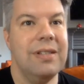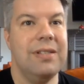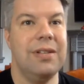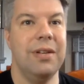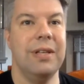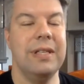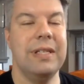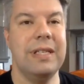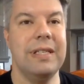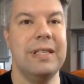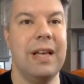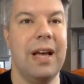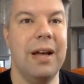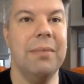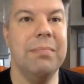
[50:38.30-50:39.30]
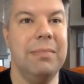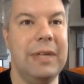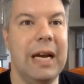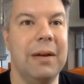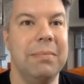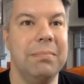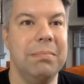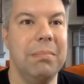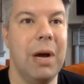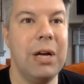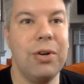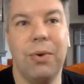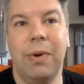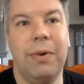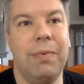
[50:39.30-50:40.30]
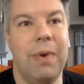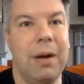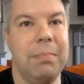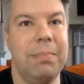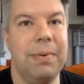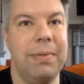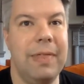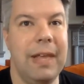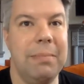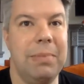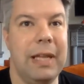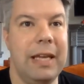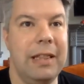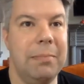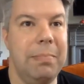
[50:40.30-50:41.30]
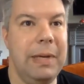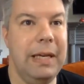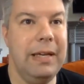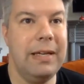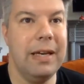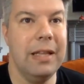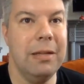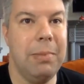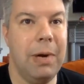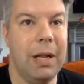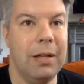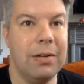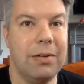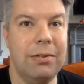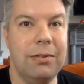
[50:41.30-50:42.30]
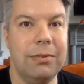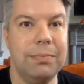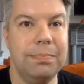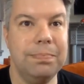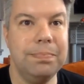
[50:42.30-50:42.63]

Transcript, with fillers: So this is, um, yeah, Mongo and Rump. They play the Peke and the pollicle.